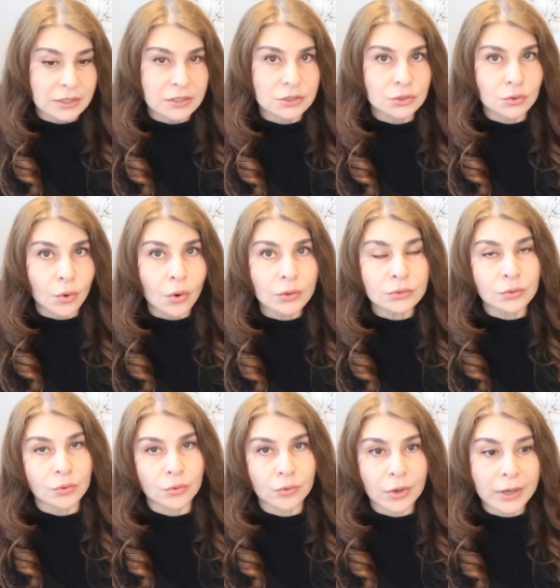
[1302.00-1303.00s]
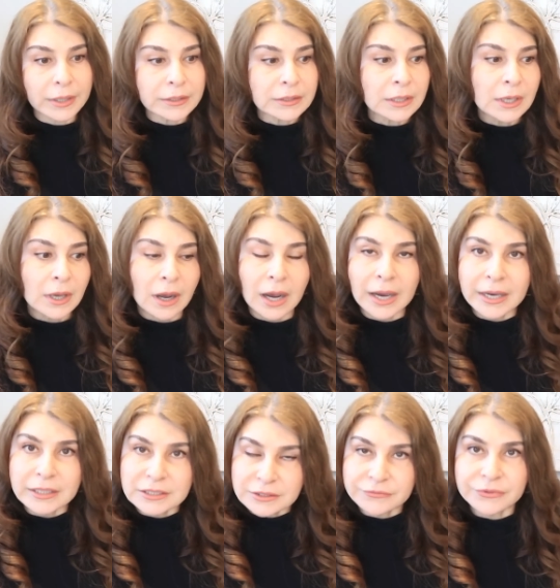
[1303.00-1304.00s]
is wrong or right.
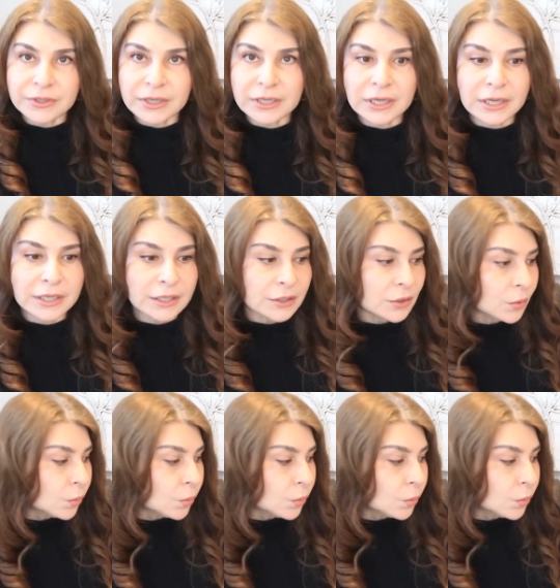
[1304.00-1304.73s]
I definitely